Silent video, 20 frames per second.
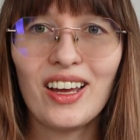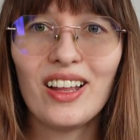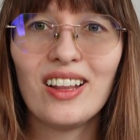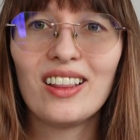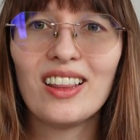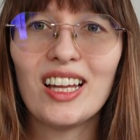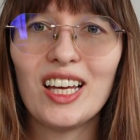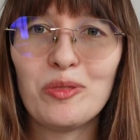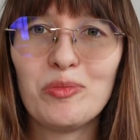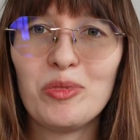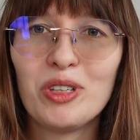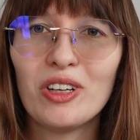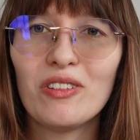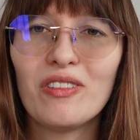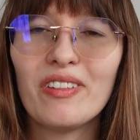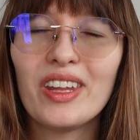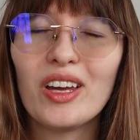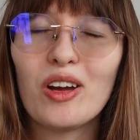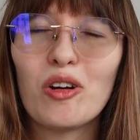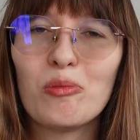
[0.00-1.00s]
Let me know
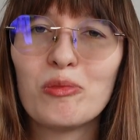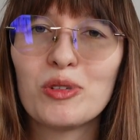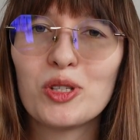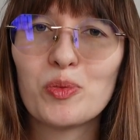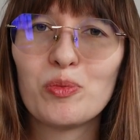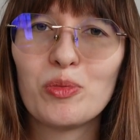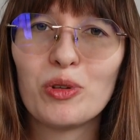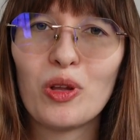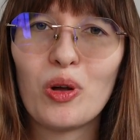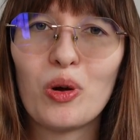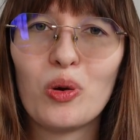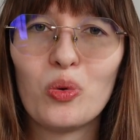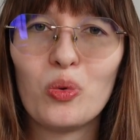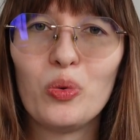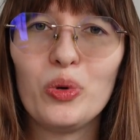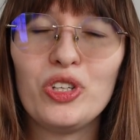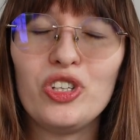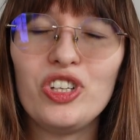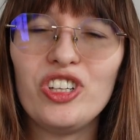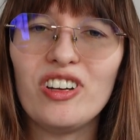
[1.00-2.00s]
in the comments below
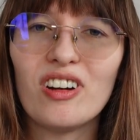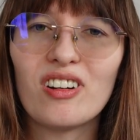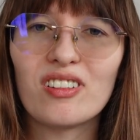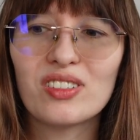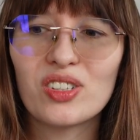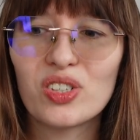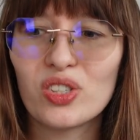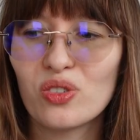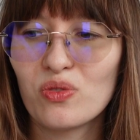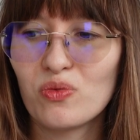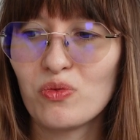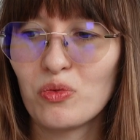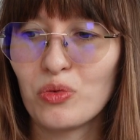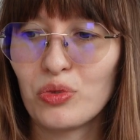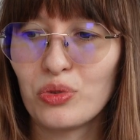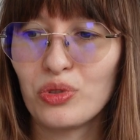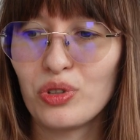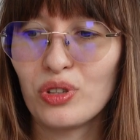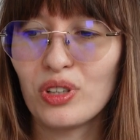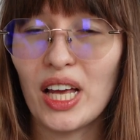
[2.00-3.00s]
which yarns
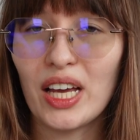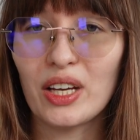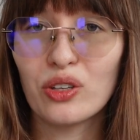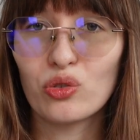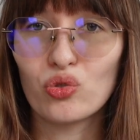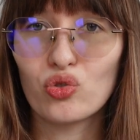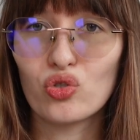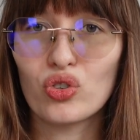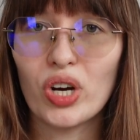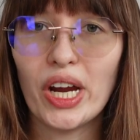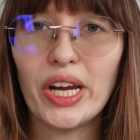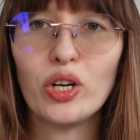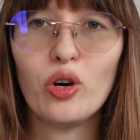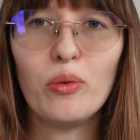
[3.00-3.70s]
would you like to try,